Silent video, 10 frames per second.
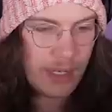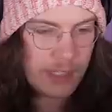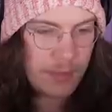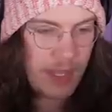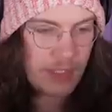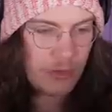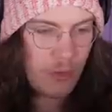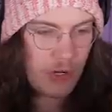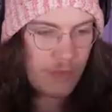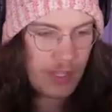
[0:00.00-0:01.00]
guess being the
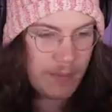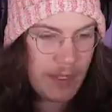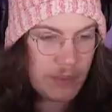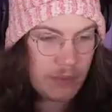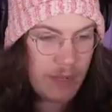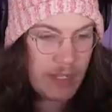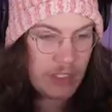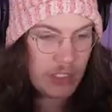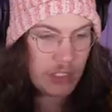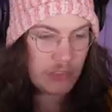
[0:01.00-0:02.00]
Water Vellumental
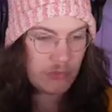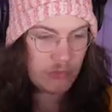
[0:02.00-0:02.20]
means you just